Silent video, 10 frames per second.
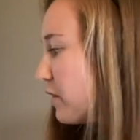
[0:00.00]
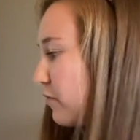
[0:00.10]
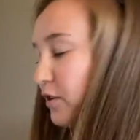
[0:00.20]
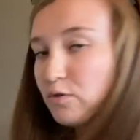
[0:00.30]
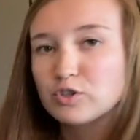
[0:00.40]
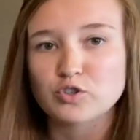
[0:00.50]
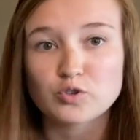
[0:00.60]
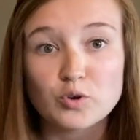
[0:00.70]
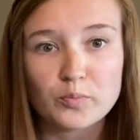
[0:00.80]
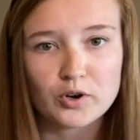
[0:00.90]
me feel
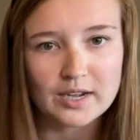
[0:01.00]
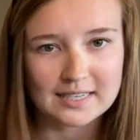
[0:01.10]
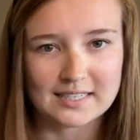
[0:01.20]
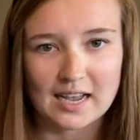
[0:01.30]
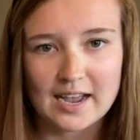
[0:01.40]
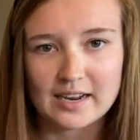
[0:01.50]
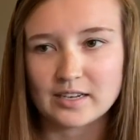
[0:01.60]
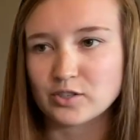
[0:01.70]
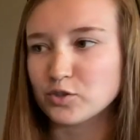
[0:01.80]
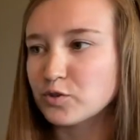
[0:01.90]
super excited
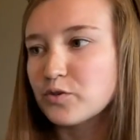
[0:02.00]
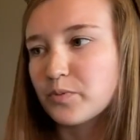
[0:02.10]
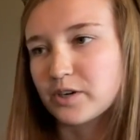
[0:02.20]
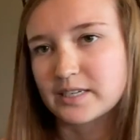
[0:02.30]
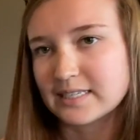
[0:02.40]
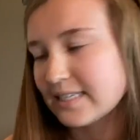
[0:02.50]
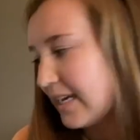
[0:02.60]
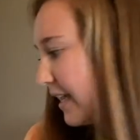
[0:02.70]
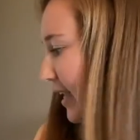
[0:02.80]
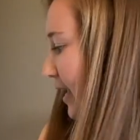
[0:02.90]
and super
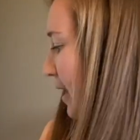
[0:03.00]
content.